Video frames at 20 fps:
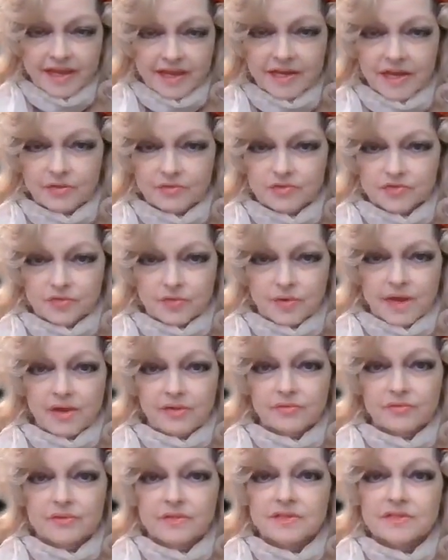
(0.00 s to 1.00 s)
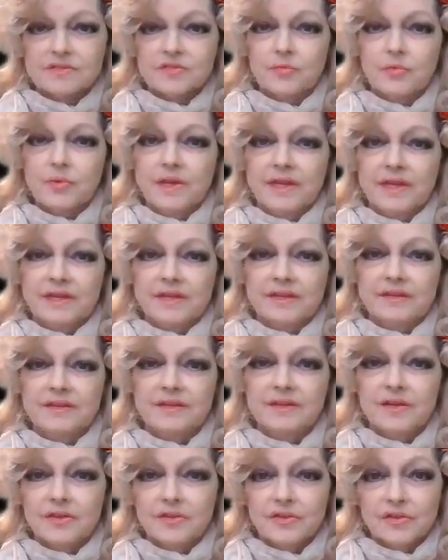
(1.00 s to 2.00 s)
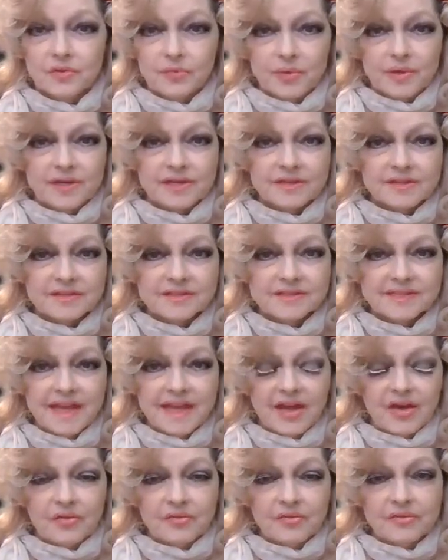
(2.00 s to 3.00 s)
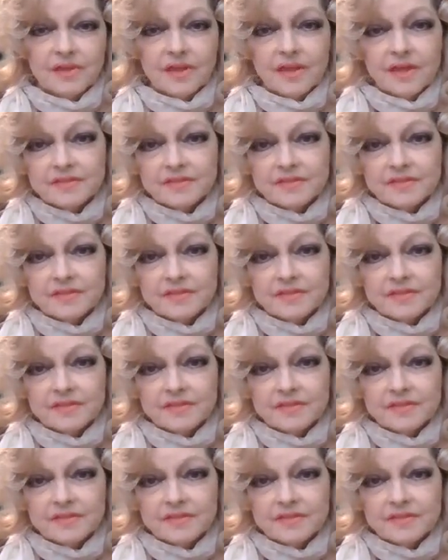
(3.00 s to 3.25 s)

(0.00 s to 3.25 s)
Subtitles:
And I was crowned this queen, the queen of the south.